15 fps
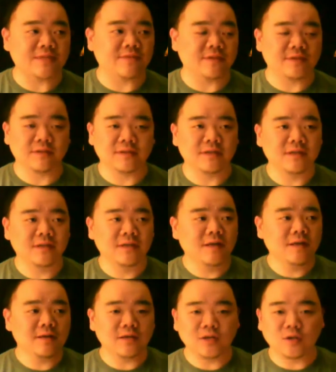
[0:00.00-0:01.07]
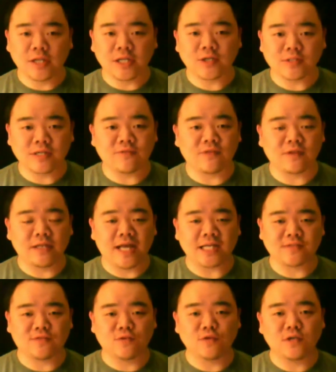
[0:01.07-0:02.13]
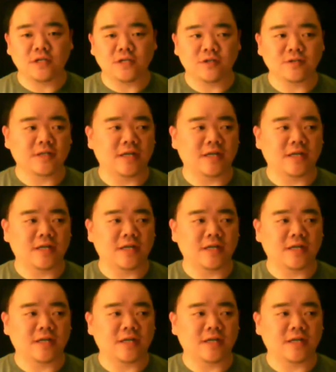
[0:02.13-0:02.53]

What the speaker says: even like you said, for the last few years.